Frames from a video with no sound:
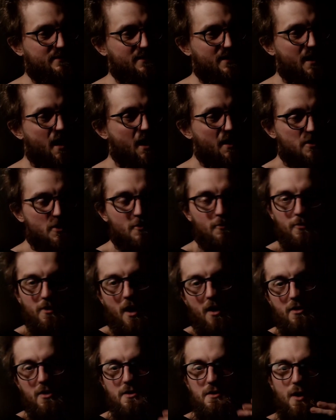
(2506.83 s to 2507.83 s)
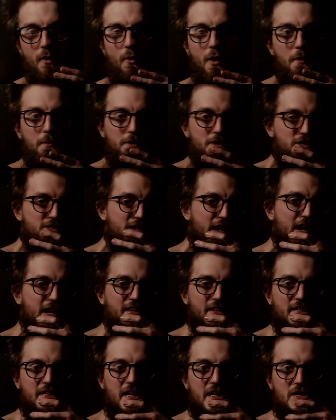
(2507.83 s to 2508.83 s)
I don't know what I'm going to say in
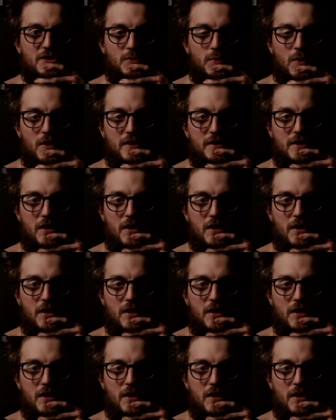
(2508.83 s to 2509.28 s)
the next one.